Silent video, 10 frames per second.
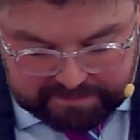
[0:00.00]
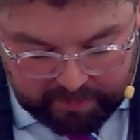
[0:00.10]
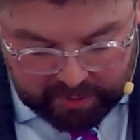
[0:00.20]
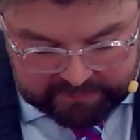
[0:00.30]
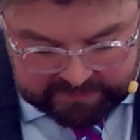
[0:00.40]

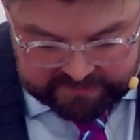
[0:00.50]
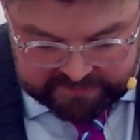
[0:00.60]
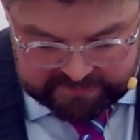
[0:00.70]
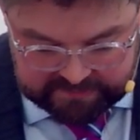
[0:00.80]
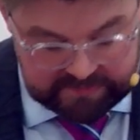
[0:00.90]

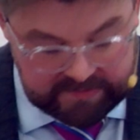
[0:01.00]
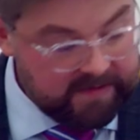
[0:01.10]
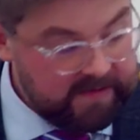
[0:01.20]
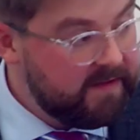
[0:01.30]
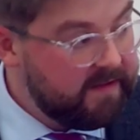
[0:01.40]
bondage.
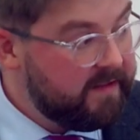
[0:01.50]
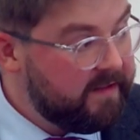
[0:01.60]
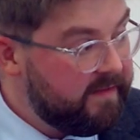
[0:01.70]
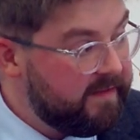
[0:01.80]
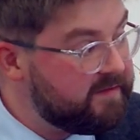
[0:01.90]

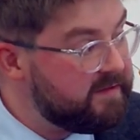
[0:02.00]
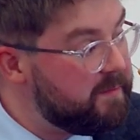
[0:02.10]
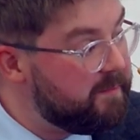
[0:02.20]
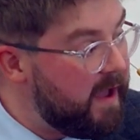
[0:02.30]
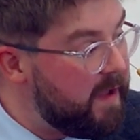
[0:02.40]
They see the
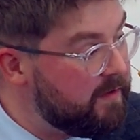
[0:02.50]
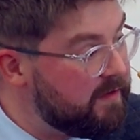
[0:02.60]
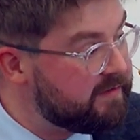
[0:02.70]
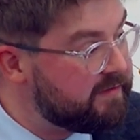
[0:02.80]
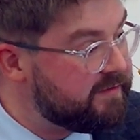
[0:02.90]

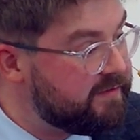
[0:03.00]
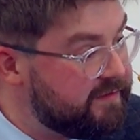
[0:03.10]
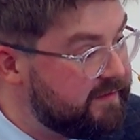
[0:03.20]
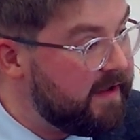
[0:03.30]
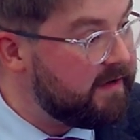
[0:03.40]
Bible's
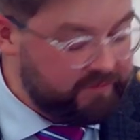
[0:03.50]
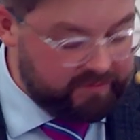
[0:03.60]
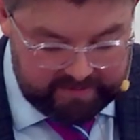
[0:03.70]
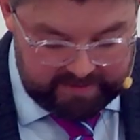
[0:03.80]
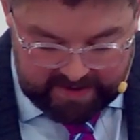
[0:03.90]

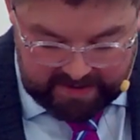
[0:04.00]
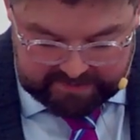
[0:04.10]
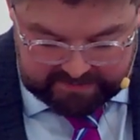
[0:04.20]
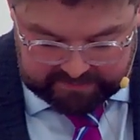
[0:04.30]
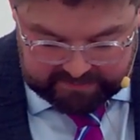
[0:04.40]
standard
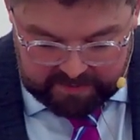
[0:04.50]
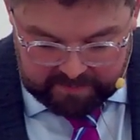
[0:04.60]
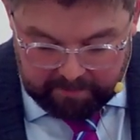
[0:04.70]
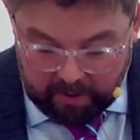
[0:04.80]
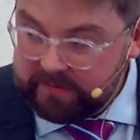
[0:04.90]
as
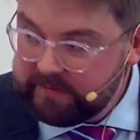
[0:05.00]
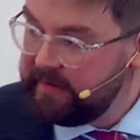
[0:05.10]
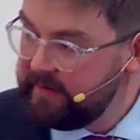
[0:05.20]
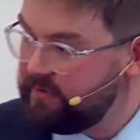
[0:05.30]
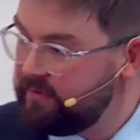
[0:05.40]

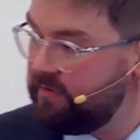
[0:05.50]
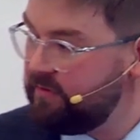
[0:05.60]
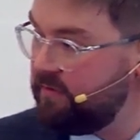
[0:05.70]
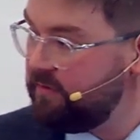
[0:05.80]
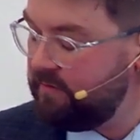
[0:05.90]

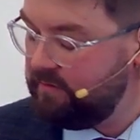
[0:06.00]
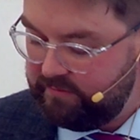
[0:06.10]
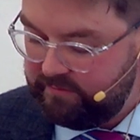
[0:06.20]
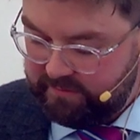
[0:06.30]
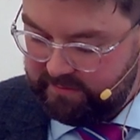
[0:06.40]
bondage.
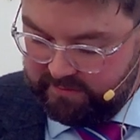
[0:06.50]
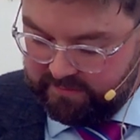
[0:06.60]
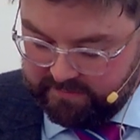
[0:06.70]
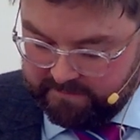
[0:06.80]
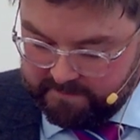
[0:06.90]

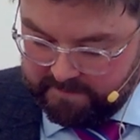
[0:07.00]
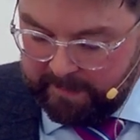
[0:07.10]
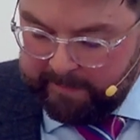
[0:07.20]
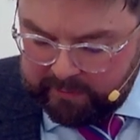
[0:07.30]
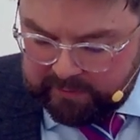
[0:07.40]

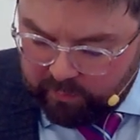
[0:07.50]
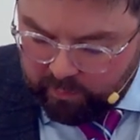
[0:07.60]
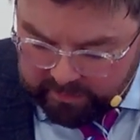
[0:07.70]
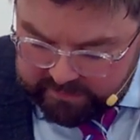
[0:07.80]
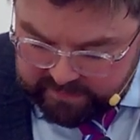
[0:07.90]
People don't
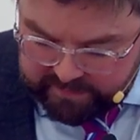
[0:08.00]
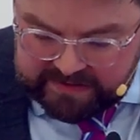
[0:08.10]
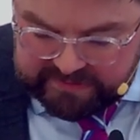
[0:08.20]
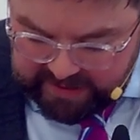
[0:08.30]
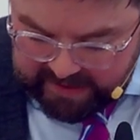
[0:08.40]
want to be
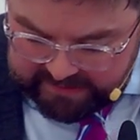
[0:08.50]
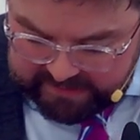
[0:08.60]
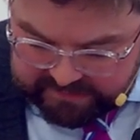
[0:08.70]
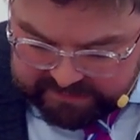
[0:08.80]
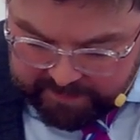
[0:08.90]

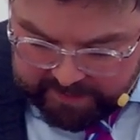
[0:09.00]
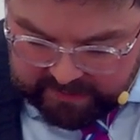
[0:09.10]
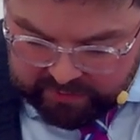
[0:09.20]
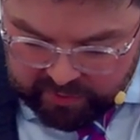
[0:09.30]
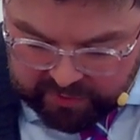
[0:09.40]
challenged by
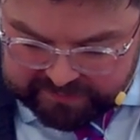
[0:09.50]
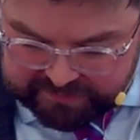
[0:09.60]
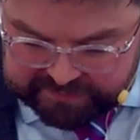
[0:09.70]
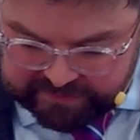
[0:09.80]
God's